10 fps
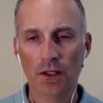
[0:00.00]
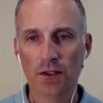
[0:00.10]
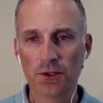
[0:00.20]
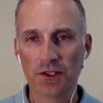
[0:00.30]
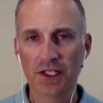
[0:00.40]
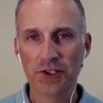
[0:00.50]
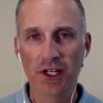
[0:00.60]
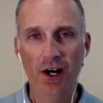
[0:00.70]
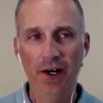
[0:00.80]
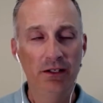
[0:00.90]
So
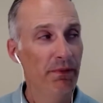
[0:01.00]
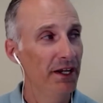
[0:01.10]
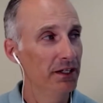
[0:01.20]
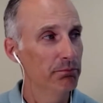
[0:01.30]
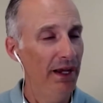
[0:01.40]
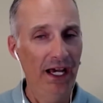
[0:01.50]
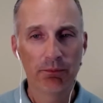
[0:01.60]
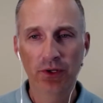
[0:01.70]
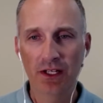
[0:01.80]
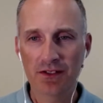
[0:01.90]
essentially, automating
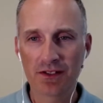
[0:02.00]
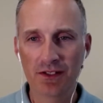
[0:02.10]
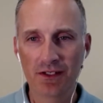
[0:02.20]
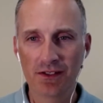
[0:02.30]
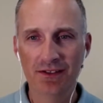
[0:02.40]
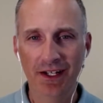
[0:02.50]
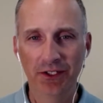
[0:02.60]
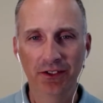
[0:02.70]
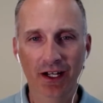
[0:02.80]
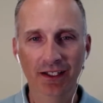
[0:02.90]
bad processes is not a
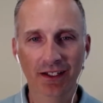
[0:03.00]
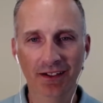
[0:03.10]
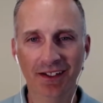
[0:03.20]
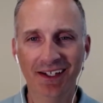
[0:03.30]
good idea.